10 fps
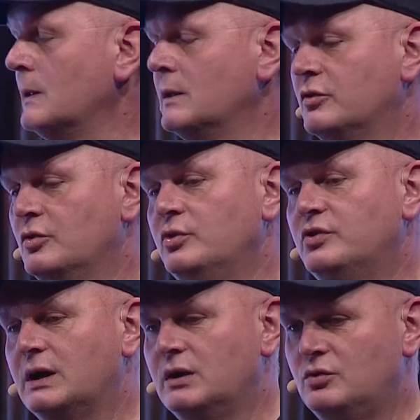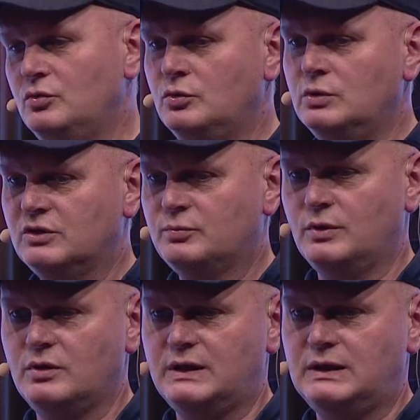So we started to
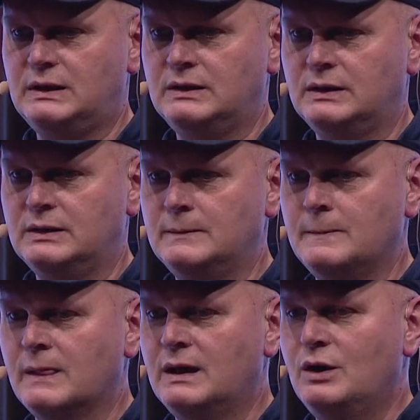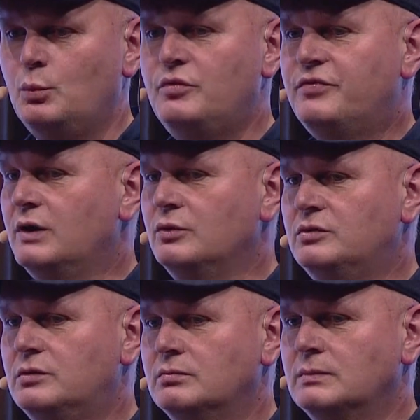explore that, and we found
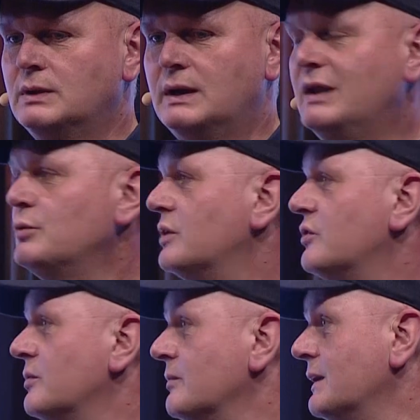hundreds